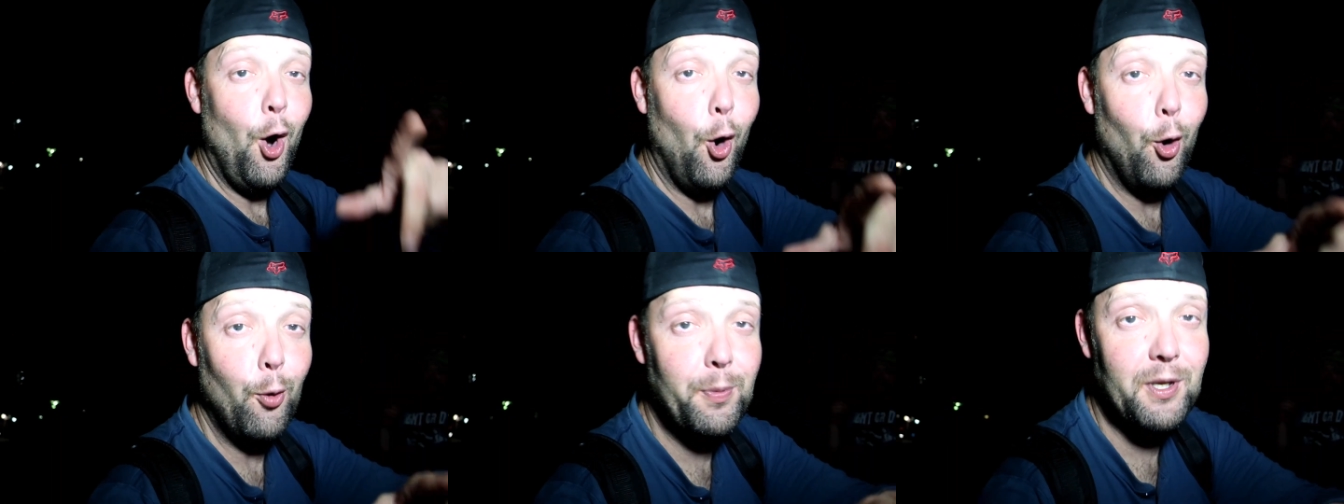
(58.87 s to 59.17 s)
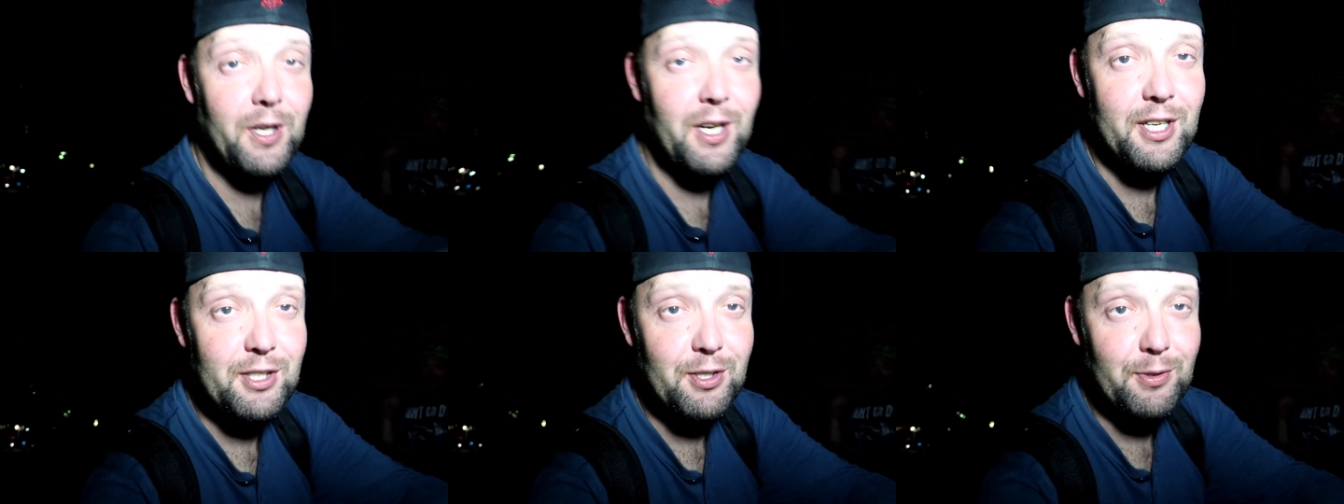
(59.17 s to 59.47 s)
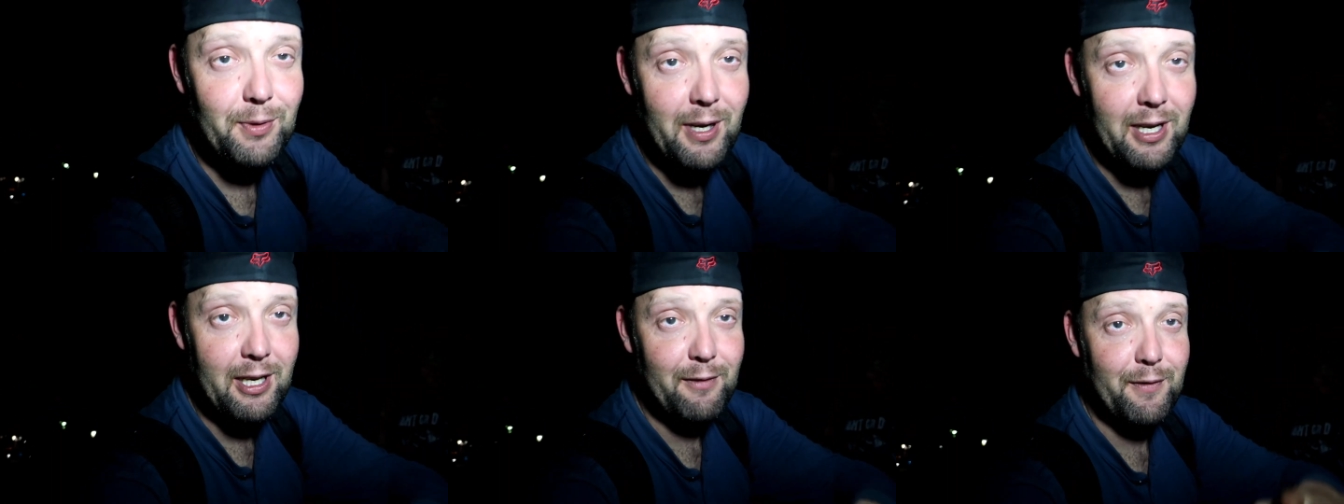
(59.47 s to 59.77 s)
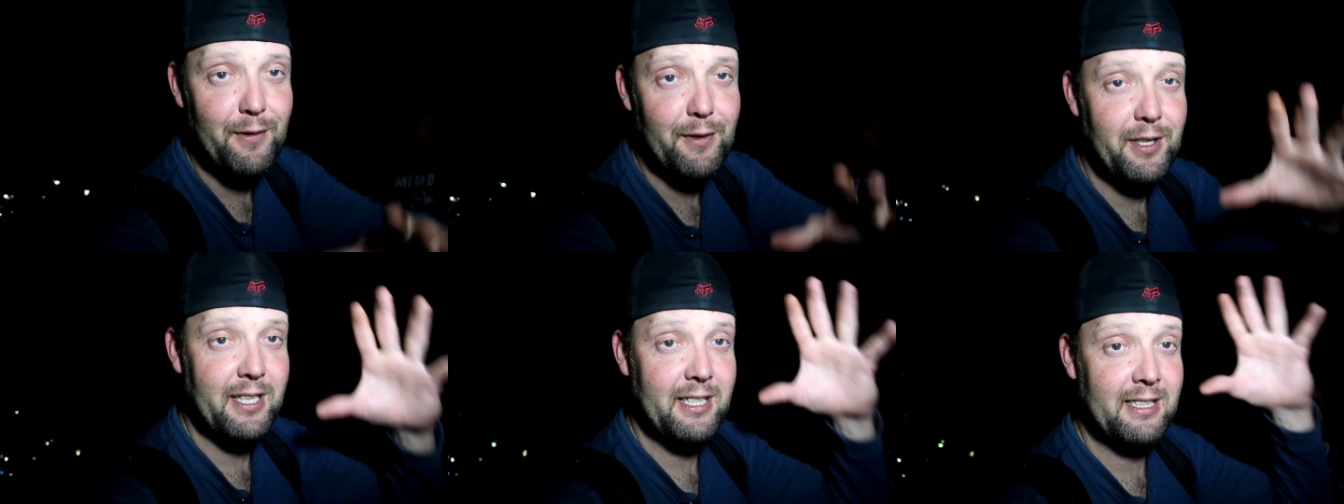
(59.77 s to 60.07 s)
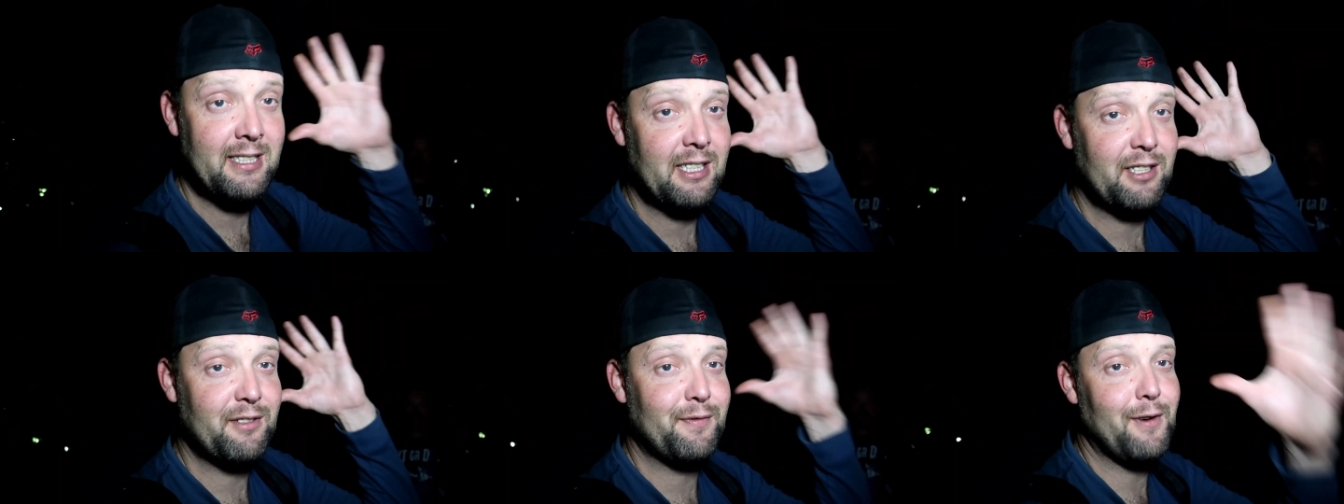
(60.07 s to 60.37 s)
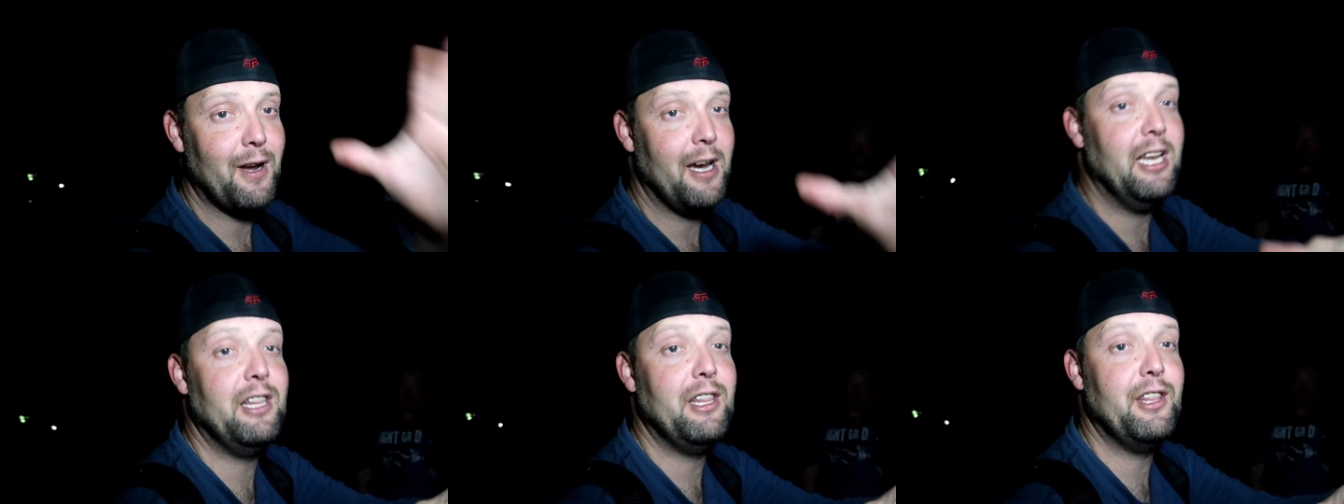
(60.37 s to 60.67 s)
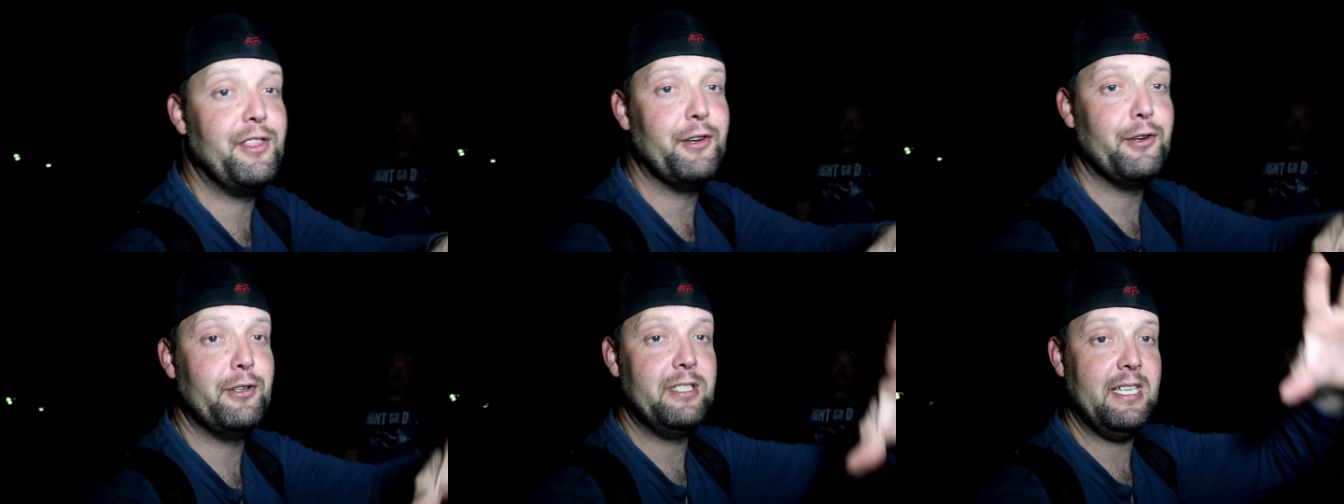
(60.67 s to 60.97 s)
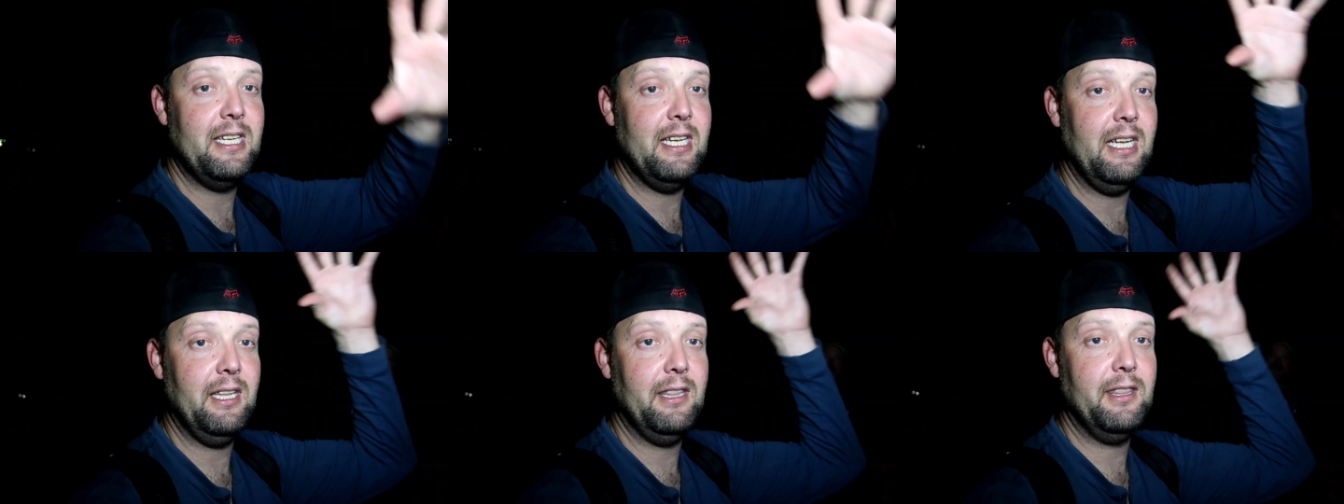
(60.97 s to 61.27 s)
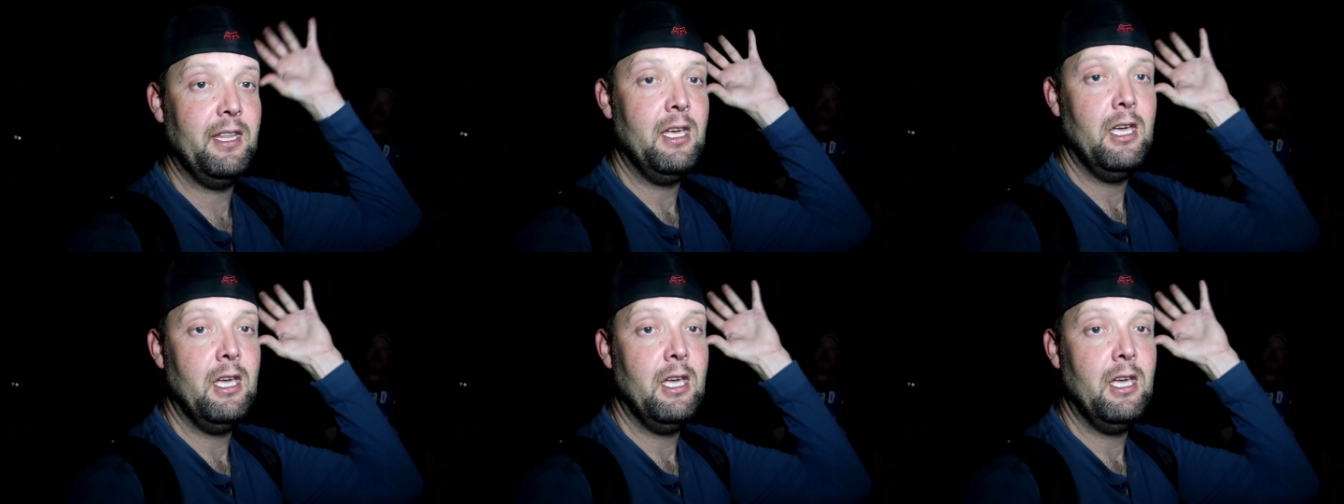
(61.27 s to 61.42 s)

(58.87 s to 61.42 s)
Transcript: Hope you guys are ready for this. It's Friday the thirteenth.